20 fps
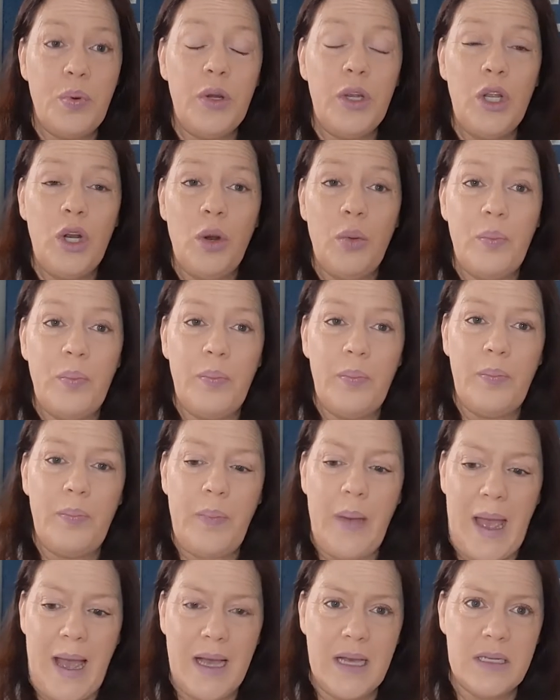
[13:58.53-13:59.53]
you know,
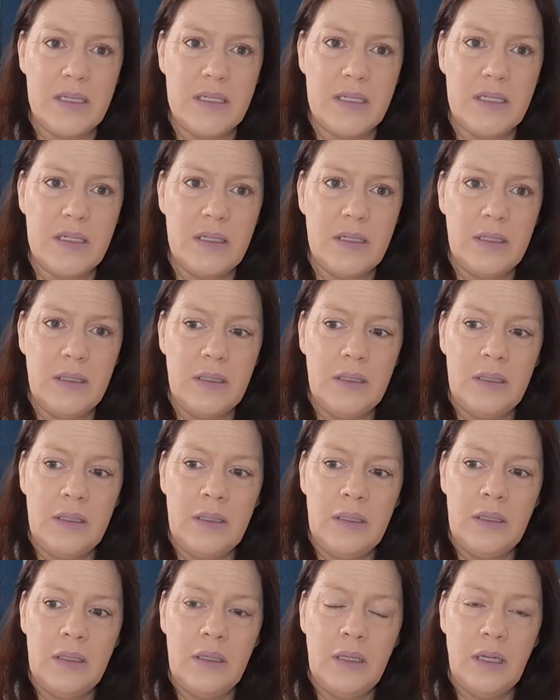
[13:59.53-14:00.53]
past
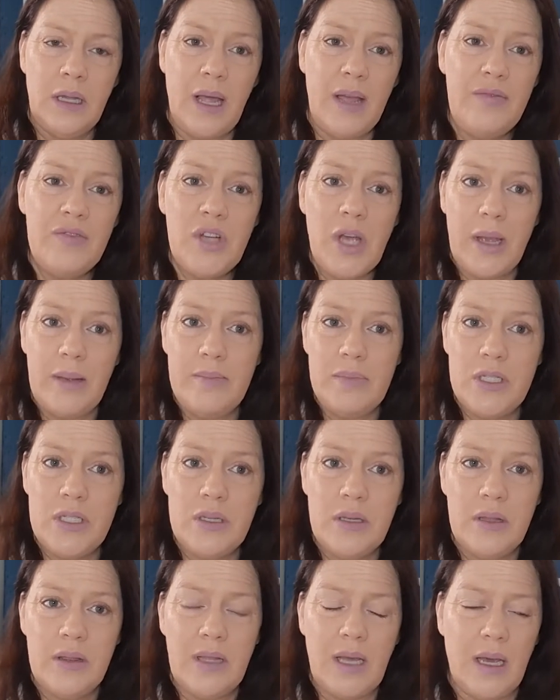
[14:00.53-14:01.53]

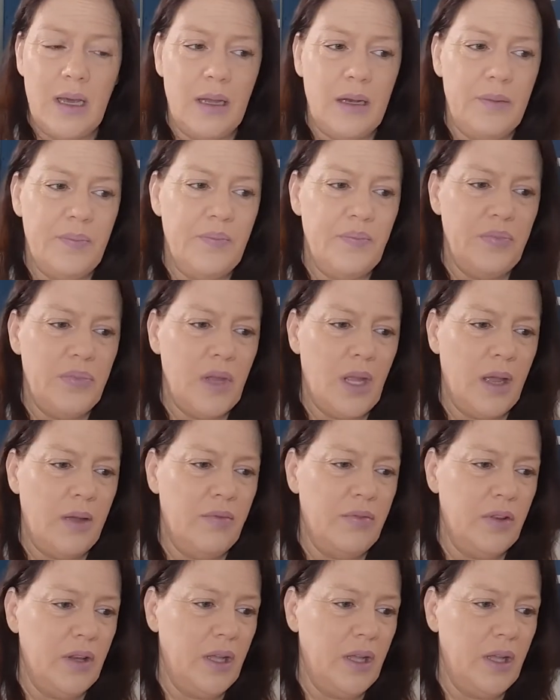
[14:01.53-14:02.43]
lifetimes that I've